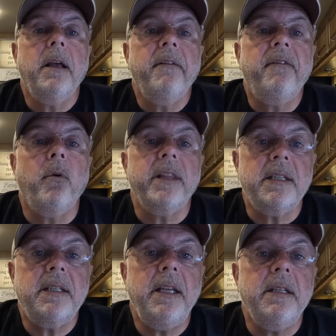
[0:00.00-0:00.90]
For the
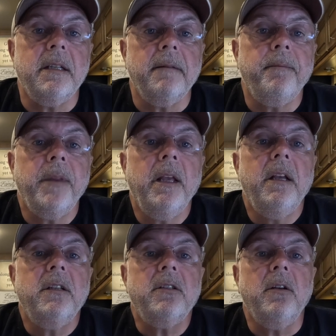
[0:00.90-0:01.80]
season.
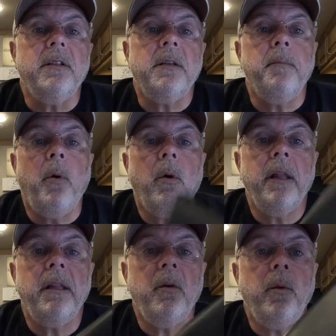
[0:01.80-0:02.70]
So it's
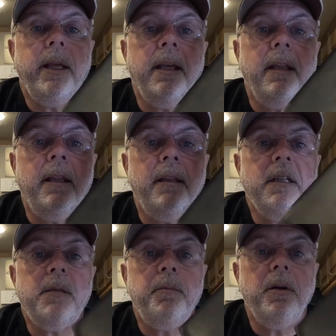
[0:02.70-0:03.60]
important that we get
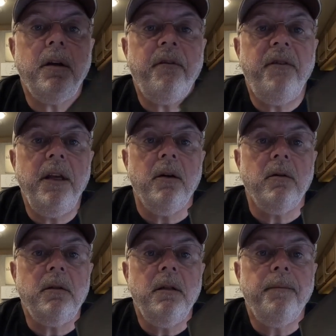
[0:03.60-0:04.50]
this book
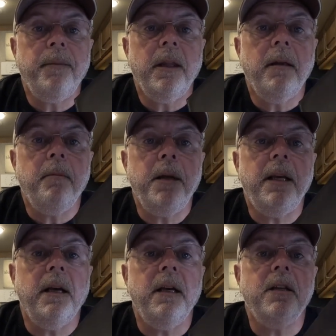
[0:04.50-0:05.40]
filled,
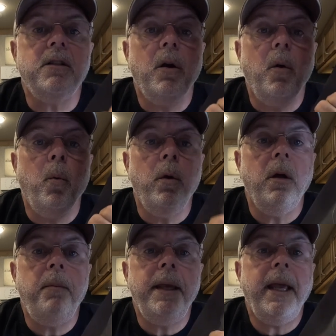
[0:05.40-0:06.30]
because
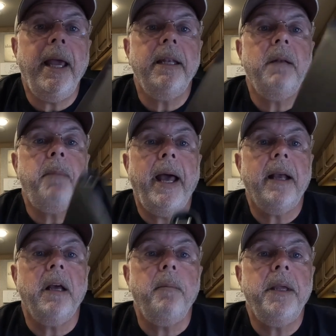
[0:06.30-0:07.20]
we'll be headed
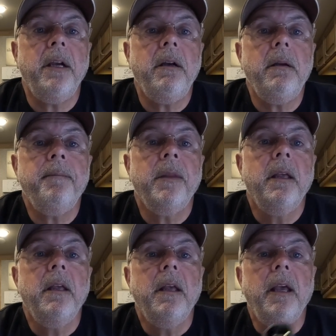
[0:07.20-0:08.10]
back up here
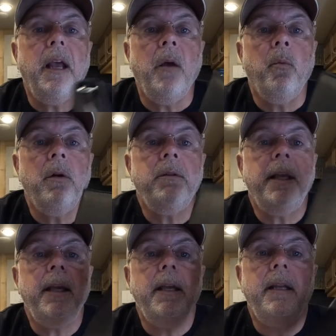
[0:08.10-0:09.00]
and we'll
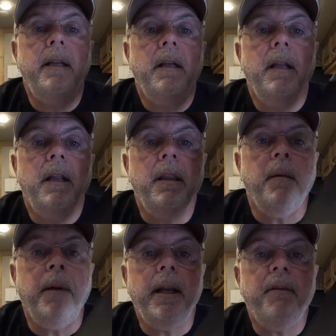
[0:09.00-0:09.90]
need the
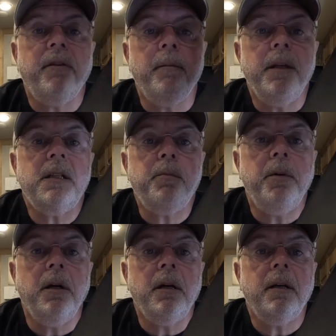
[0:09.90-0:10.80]
money from this
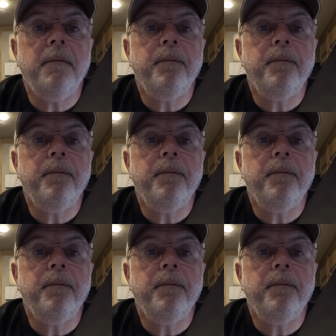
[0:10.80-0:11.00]
book